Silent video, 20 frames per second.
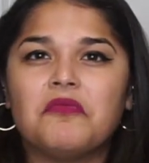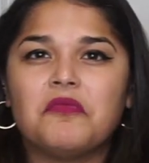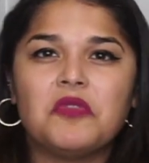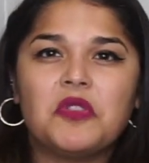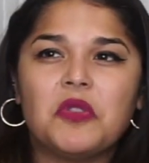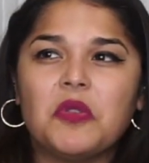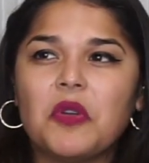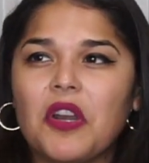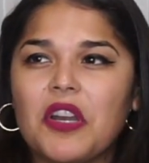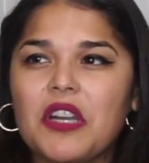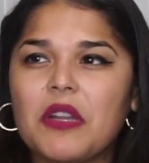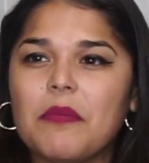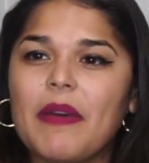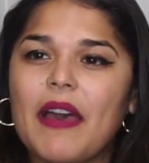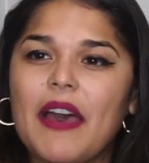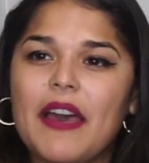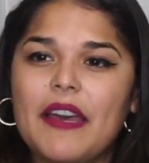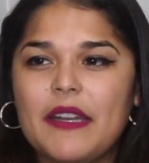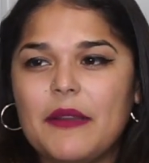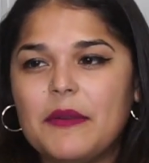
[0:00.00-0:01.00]
too hurt
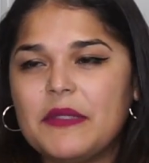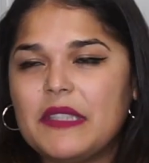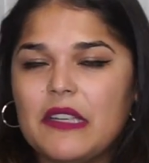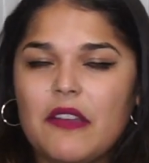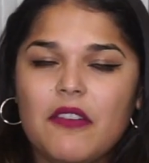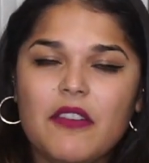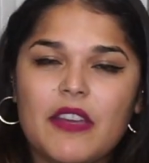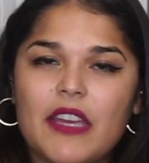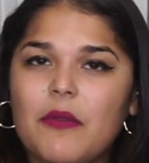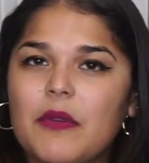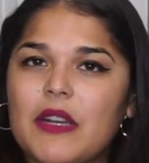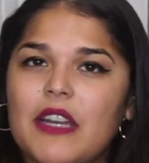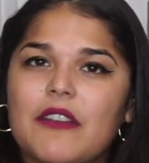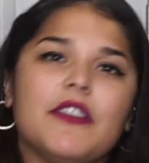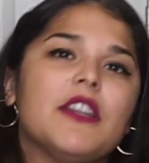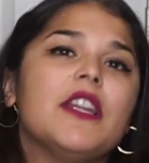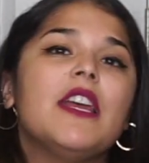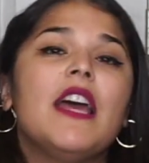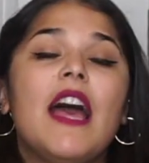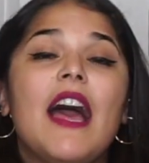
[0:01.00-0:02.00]
about it. I was like, okay,
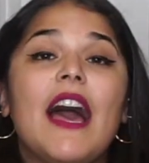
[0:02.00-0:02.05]
whatever.